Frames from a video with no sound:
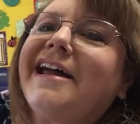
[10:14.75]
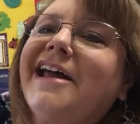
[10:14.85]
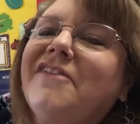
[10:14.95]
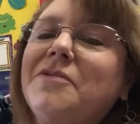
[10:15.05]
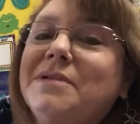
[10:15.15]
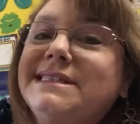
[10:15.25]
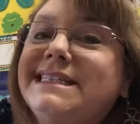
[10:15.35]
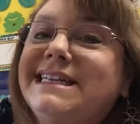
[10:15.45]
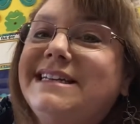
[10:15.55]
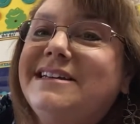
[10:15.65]
Have you been
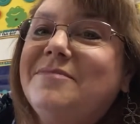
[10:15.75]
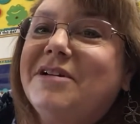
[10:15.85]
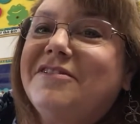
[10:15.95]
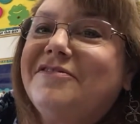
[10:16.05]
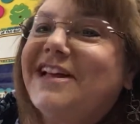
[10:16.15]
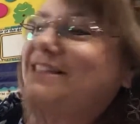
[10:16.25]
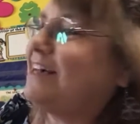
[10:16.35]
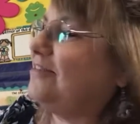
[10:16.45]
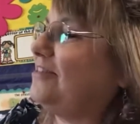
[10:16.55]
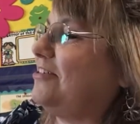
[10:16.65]
seeing any butterflies
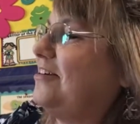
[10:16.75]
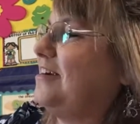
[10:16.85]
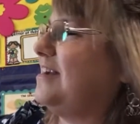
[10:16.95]
out there?